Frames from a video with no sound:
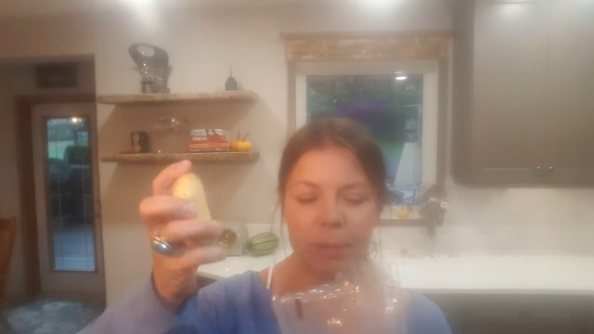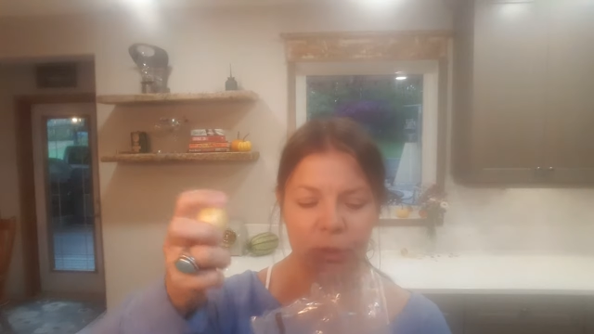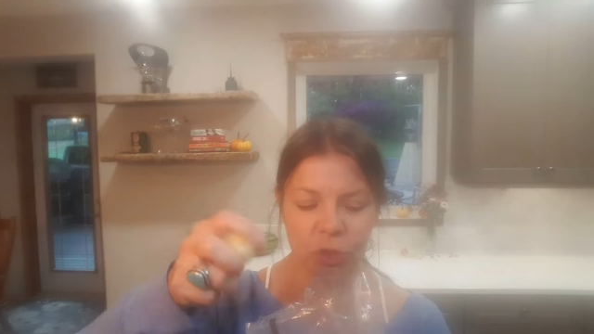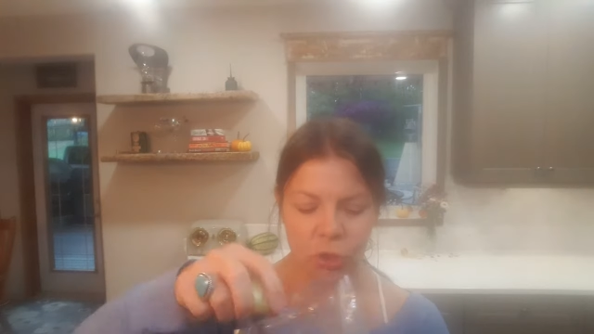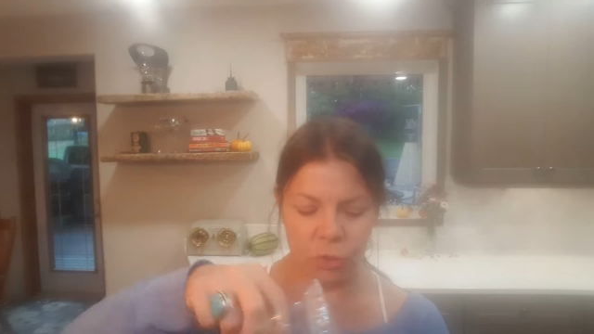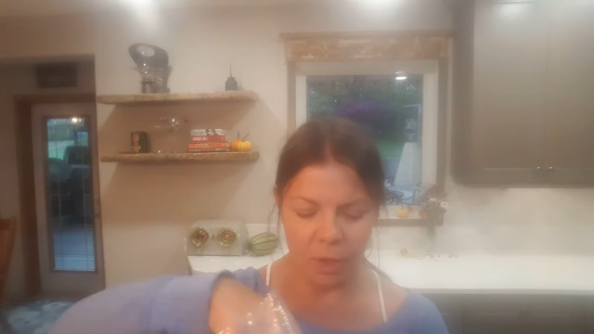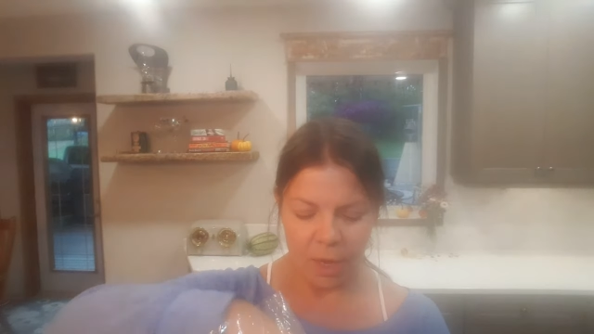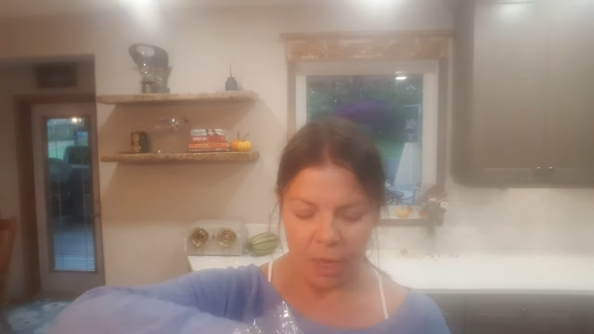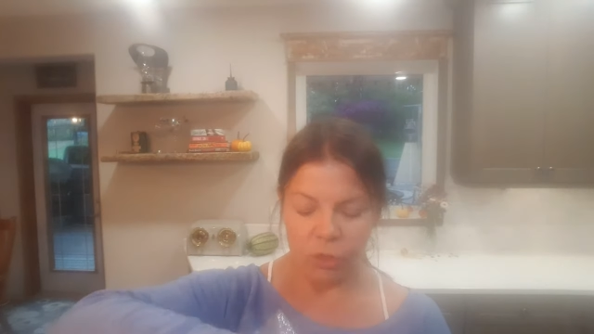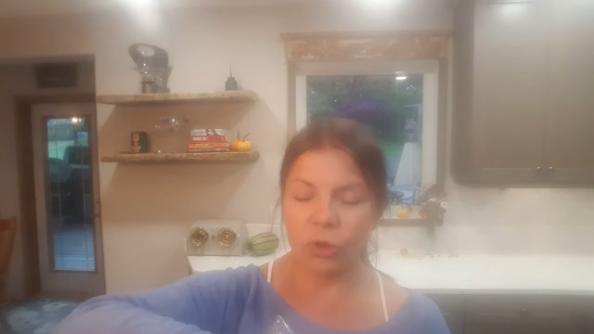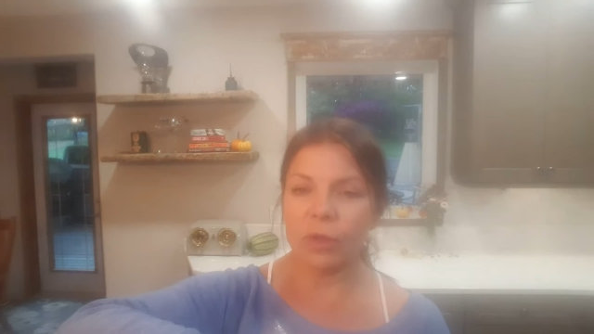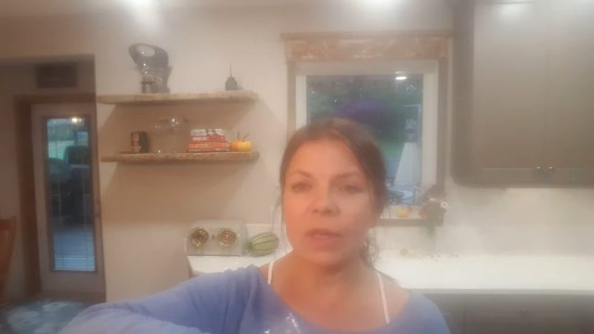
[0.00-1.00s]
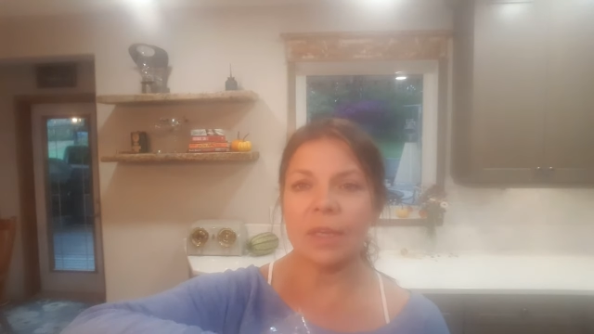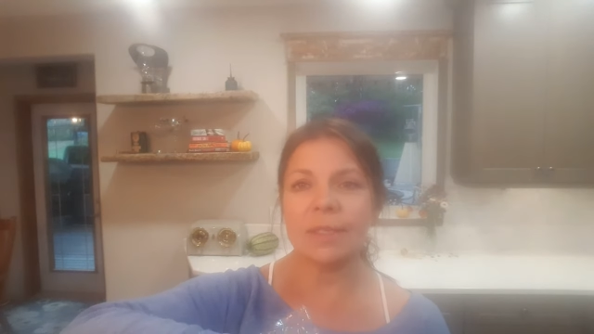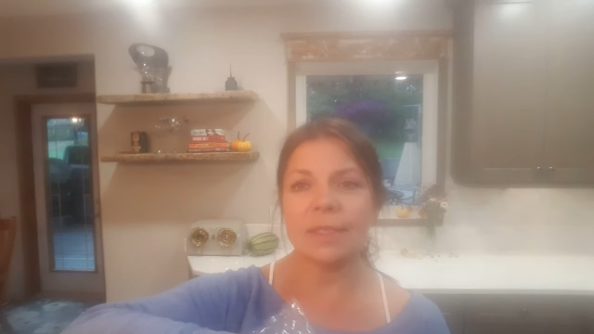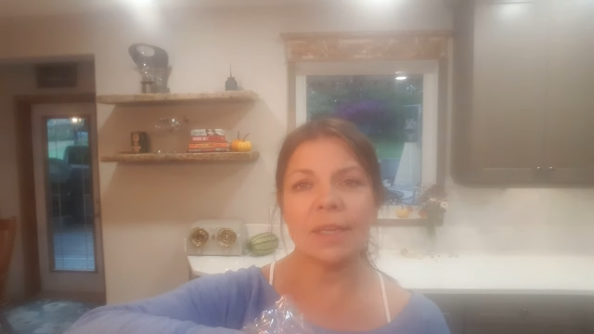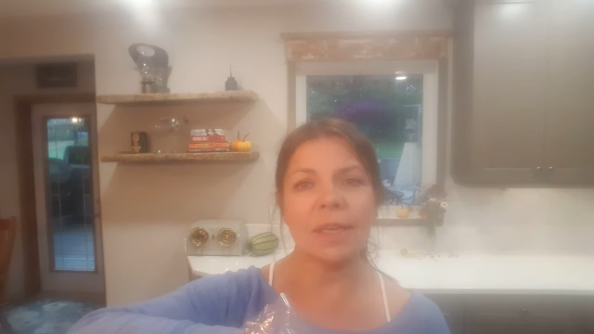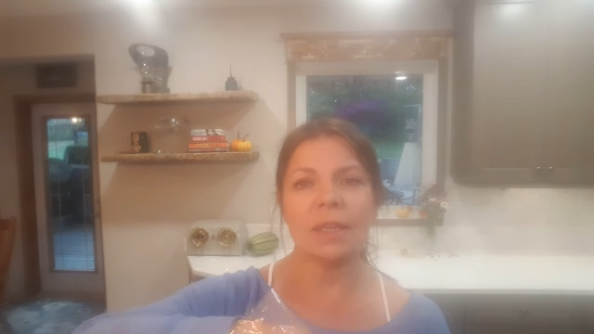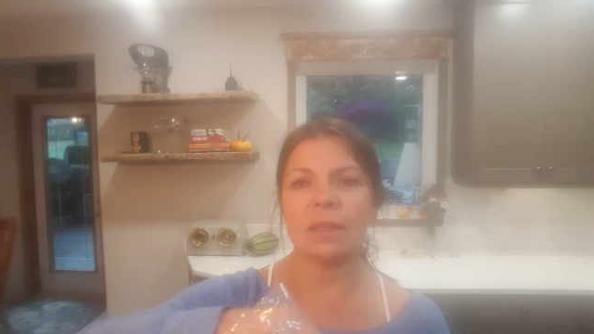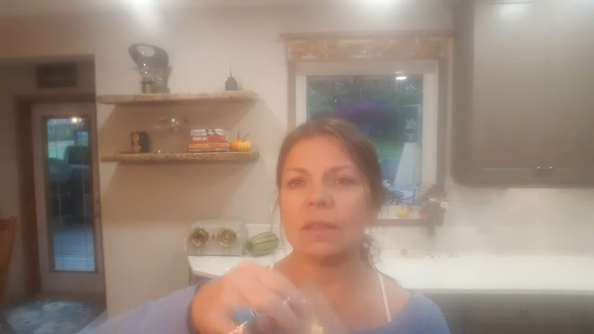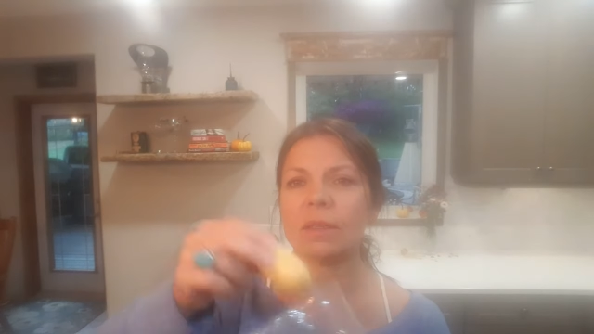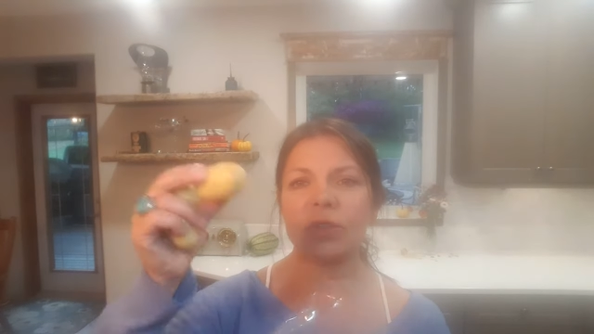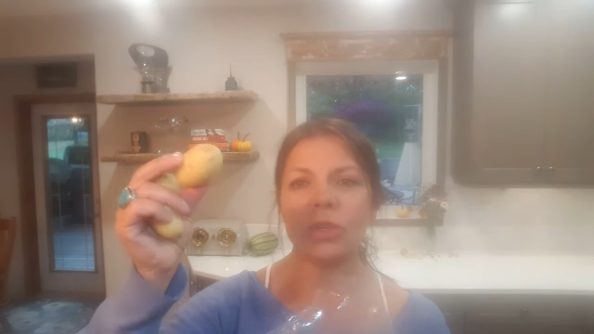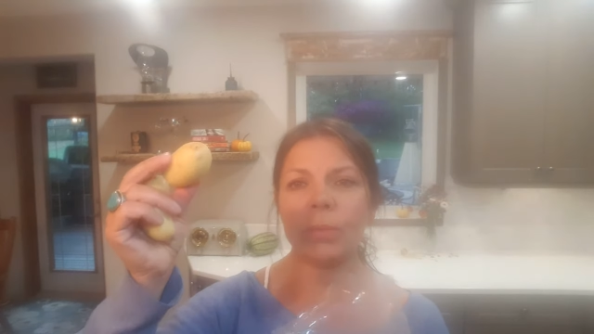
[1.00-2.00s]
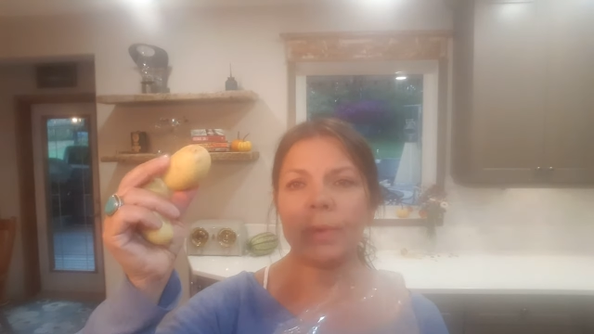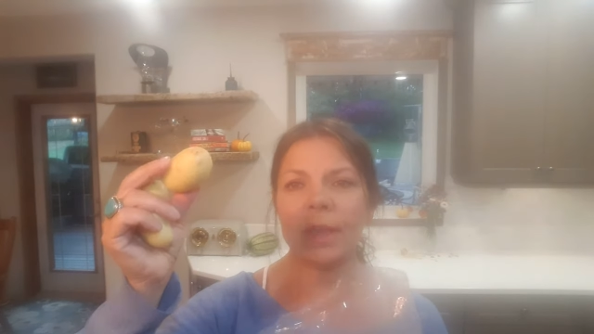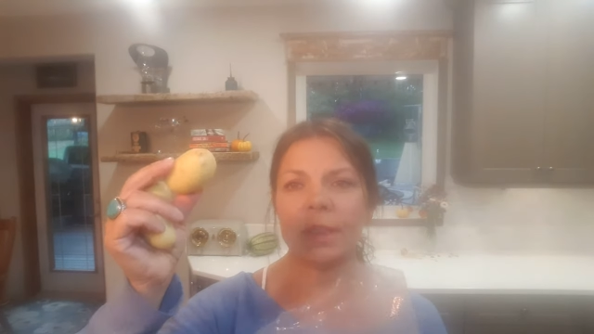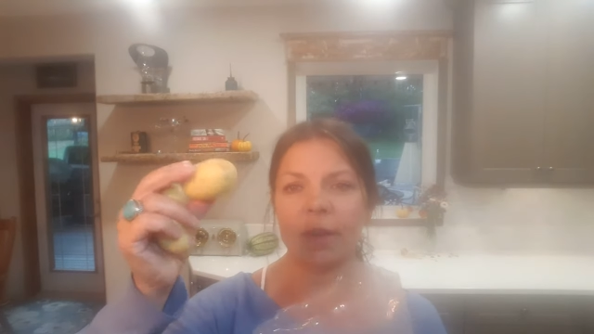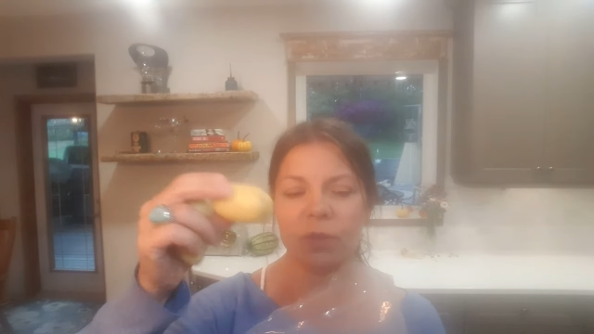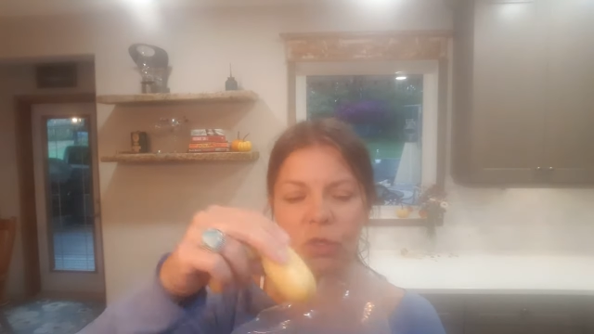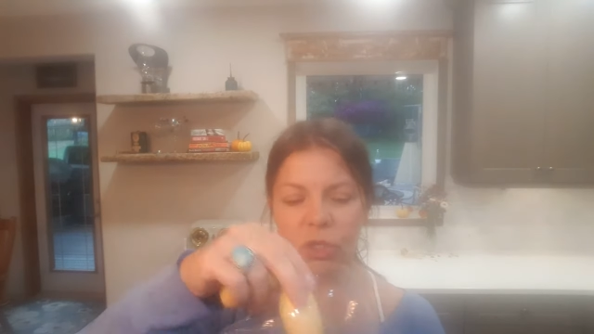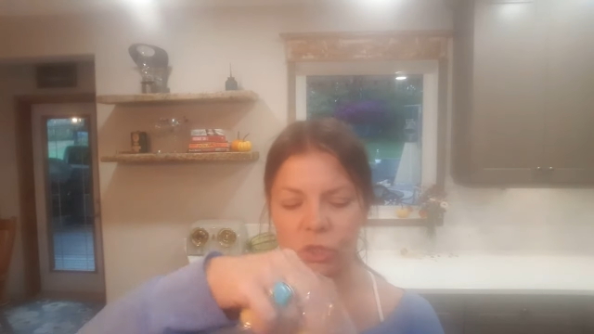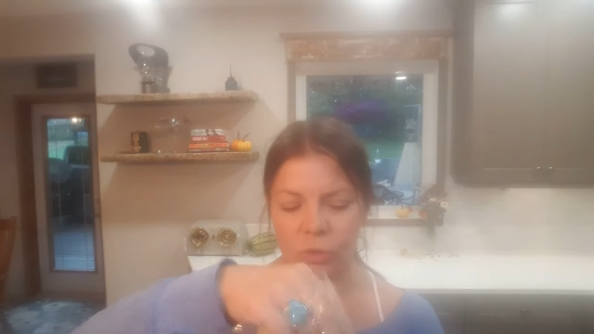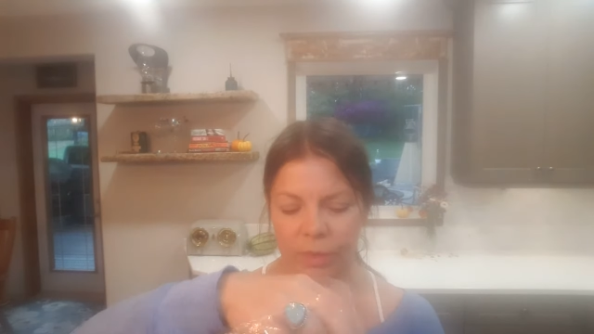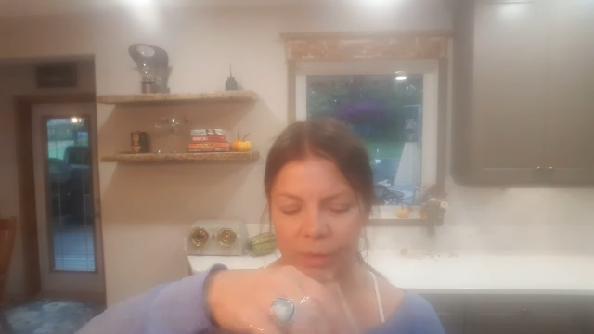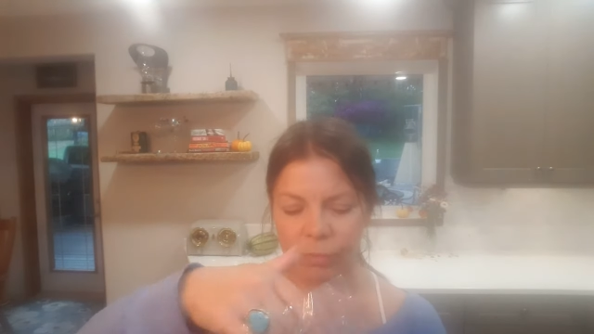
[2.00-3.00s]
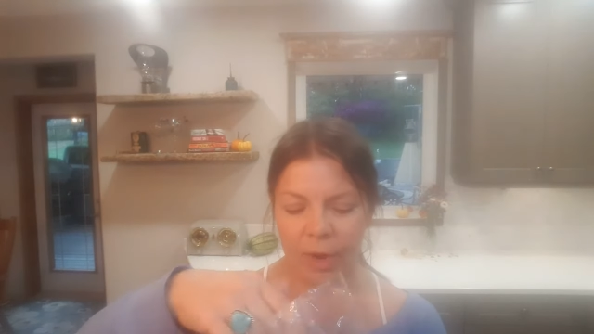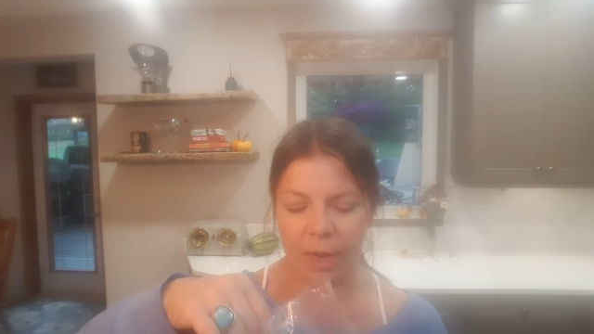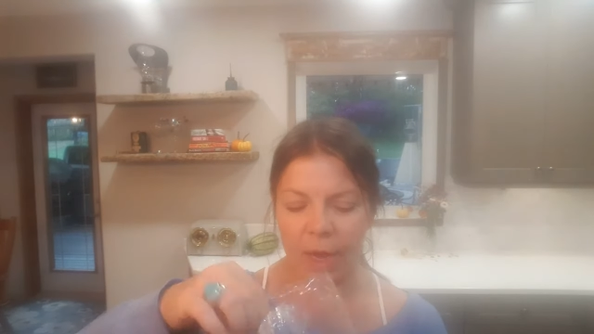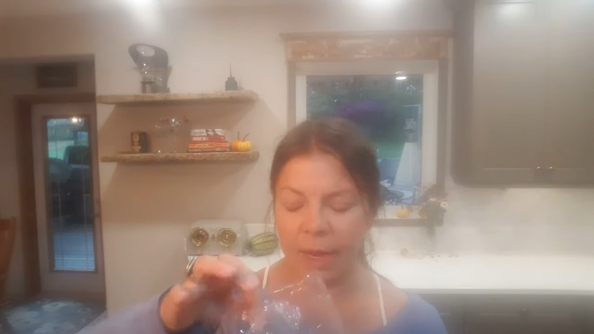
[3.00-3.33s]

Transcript: people do. They're easy, so many things you can do with them, right?